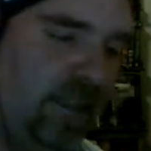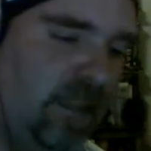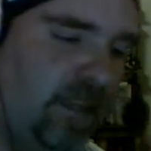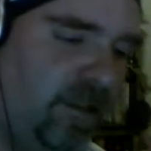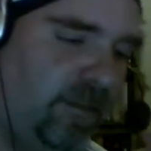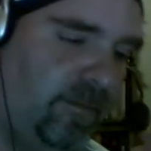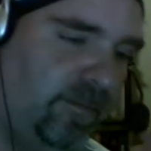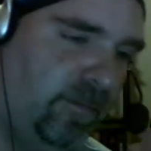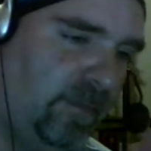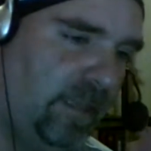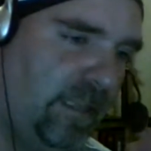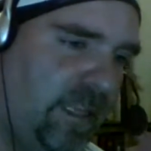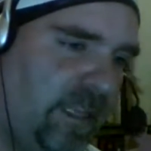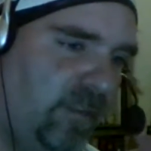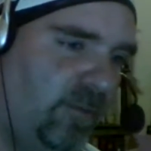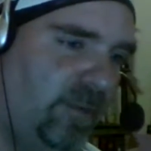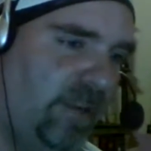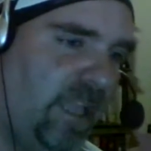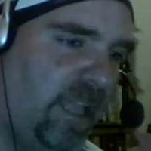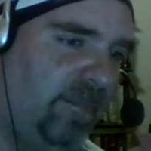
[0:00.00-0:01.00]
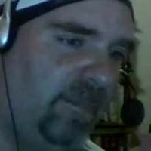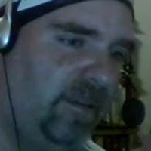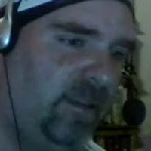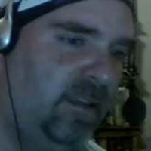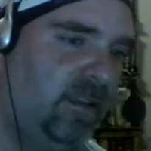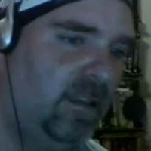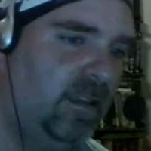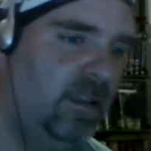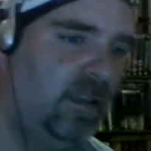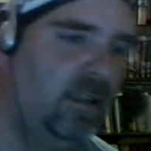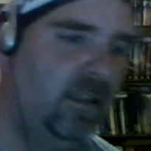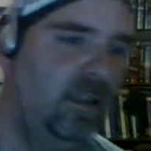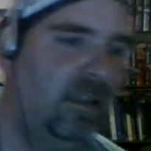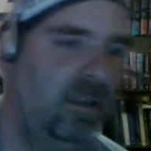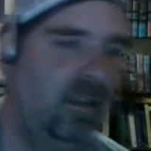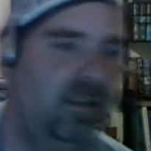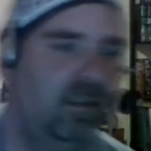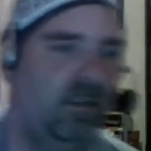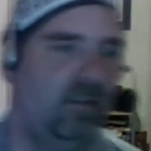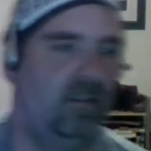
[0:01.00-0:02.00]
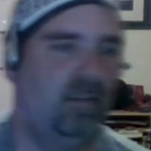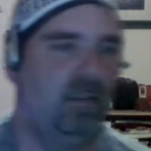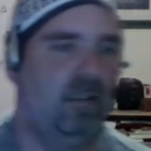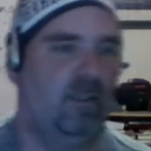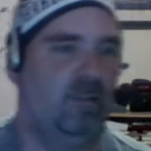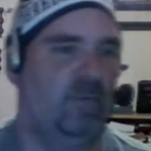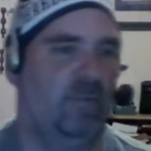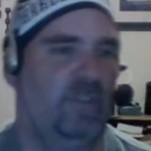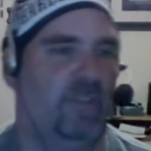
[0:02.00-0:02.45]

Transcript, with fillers: And actually, Impact starts off um, again.